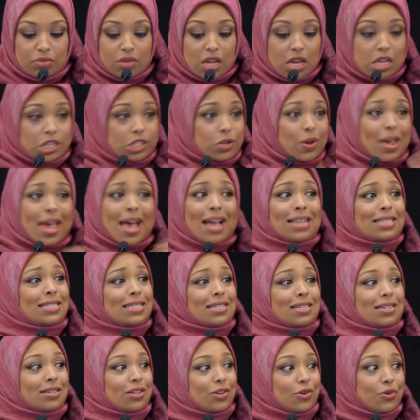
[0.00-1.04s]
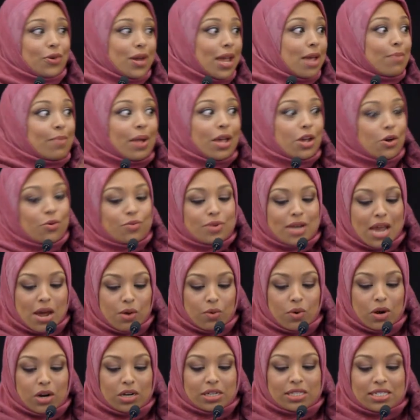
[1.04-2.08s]
So I had to create my own
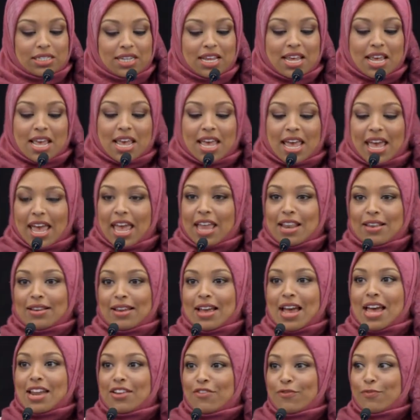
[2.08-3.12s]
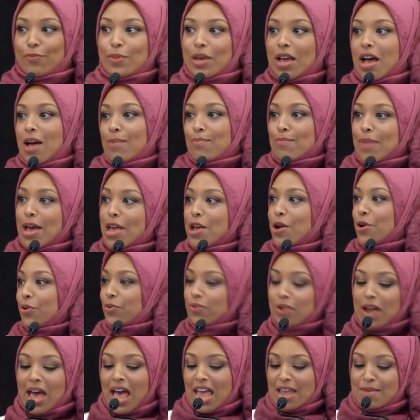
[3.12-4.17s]
networks and kind of become my
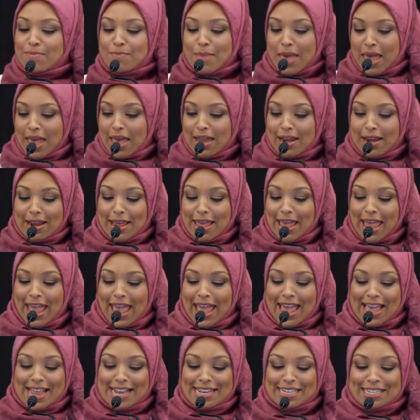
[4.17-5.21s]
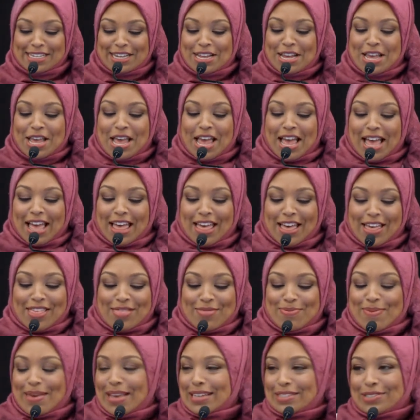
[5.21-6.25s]
own hype man, and
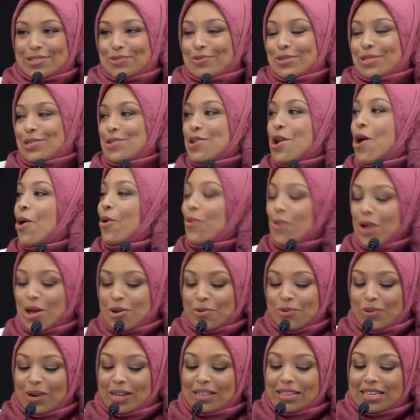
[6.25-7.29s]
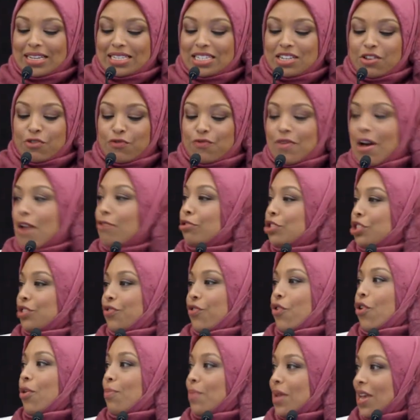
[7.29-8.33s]
because there was no one really to vouch
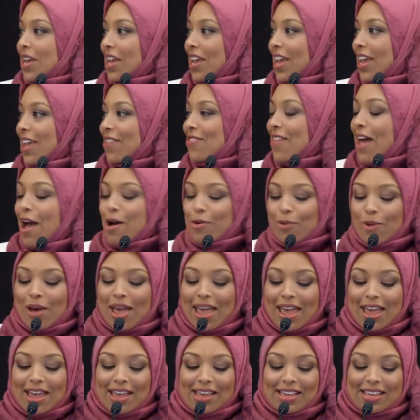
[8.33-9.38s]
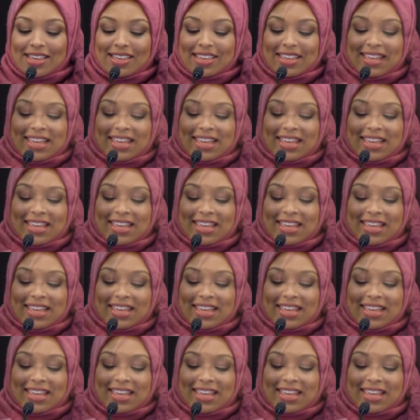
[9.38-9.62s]
for me in that way.